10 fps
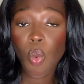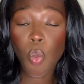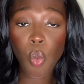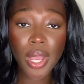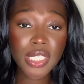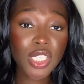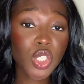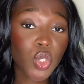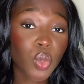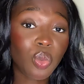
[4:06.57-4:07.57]
1 to
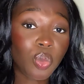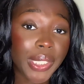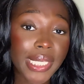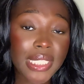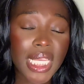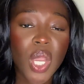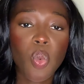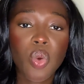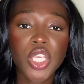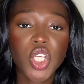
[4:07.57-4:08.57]
2 weeks
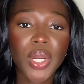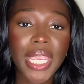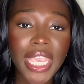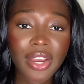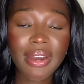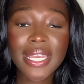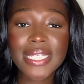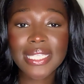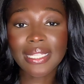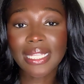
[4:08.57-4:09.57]
where your hair
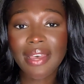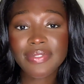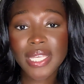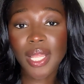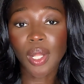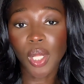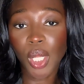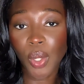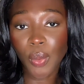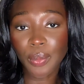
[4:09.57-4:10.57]
is left
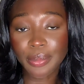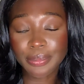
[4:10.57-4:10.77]
alone.